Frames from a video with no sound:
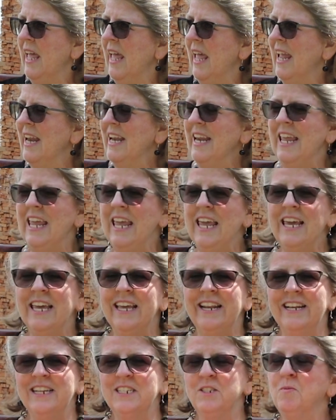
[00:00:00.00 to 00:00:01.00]
And he
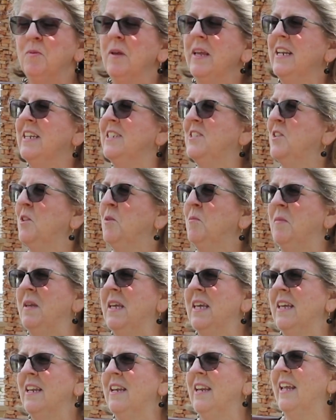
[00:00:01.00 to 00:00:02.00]
can explain it to the
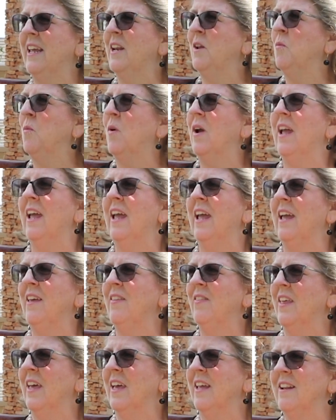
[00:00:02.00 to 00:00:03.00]
men in a
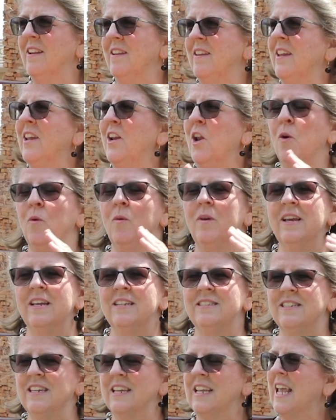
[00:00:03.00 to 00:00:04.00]
way that, you know,
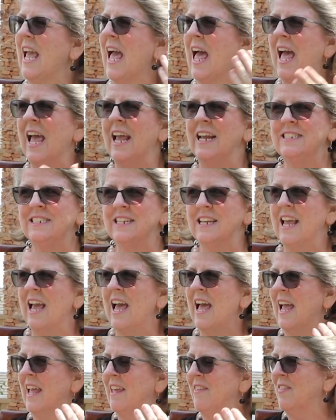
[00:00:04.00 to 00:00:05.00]
it's a
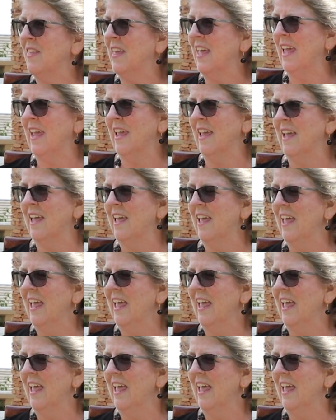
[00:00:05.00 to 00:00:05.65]
guy-to-guy thing.